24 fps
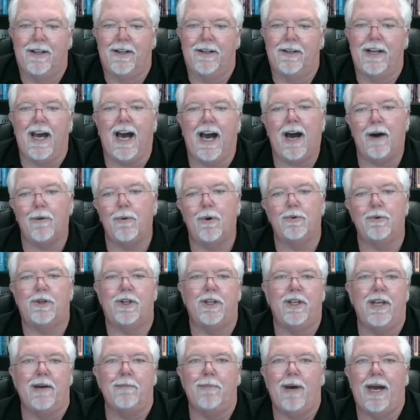Now I want
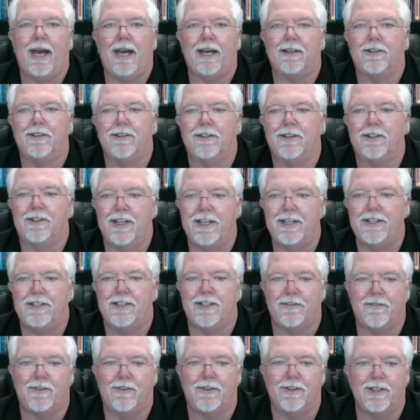to get back to the
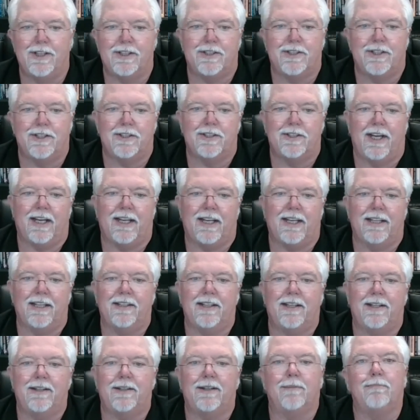teaching for just a second
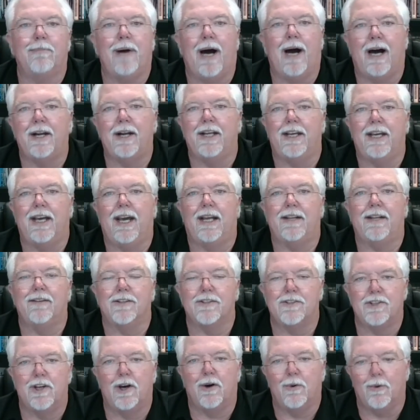that the body and
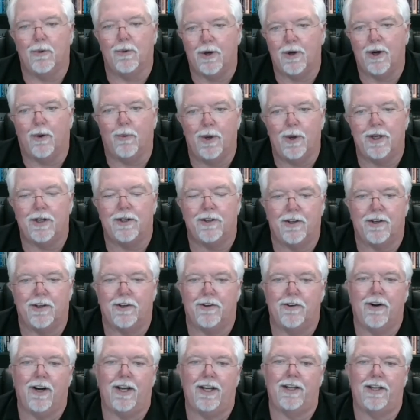the soul go into the
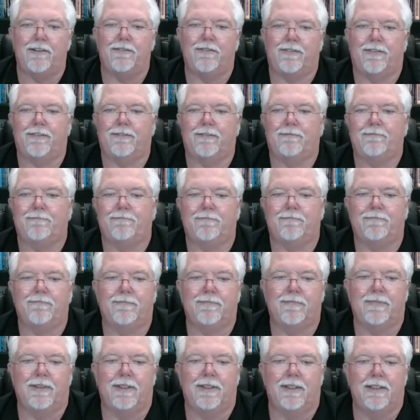grave.
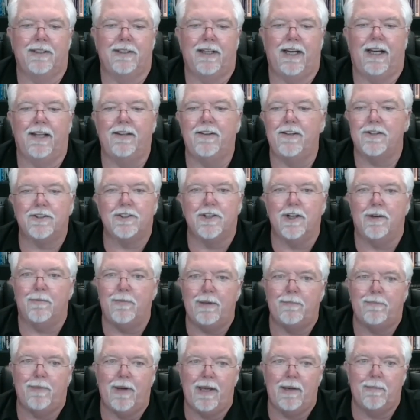And there's going to
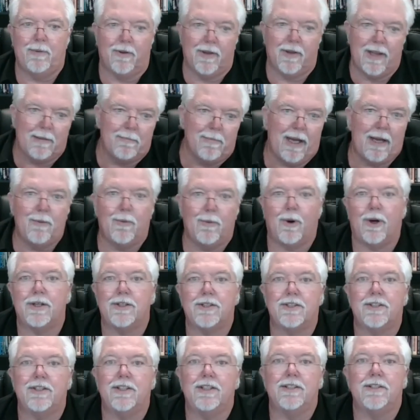be people that may
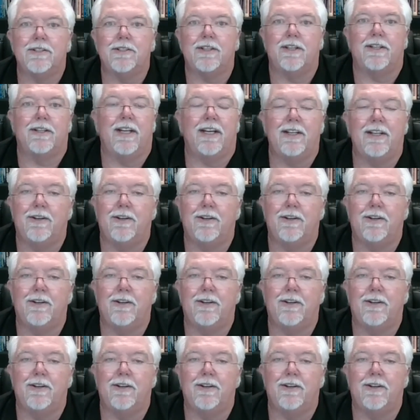watch this and they're